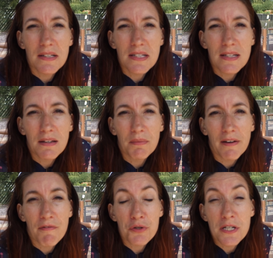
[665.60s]
easy. We
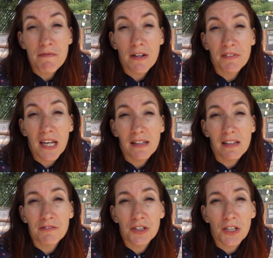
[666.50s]
have 35k
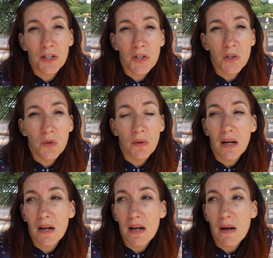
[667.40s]
left to go.
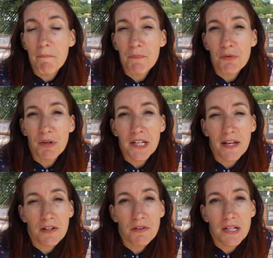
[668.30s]
Right
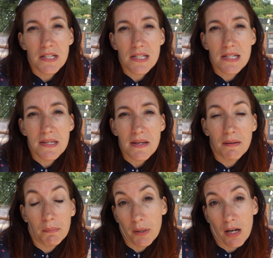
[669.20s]
now it's
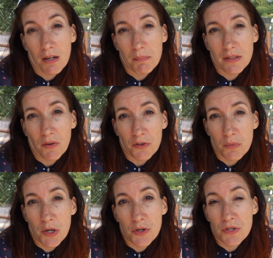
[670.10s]
I'm in
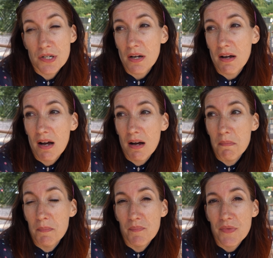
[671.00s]
auto mode.
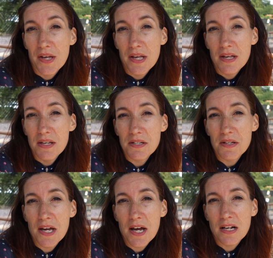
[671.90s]
So
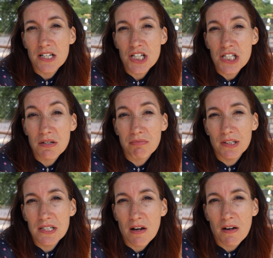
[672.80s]
yeah, just
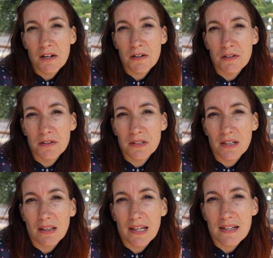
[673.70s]
really tired.
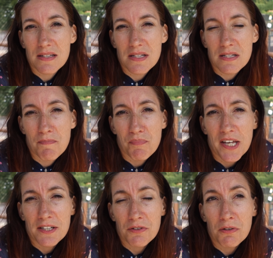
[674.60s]

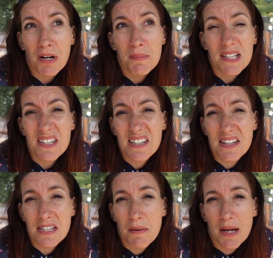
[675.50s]
Legs are all right because the
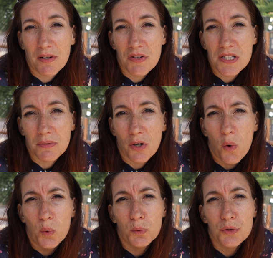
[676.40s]
sun's come out. It was a
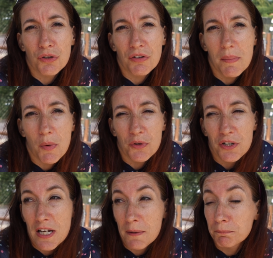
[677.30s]
cold, dreary
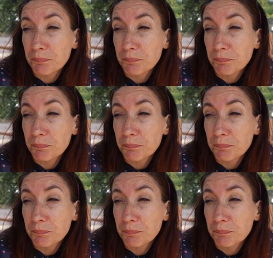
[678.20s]
morning,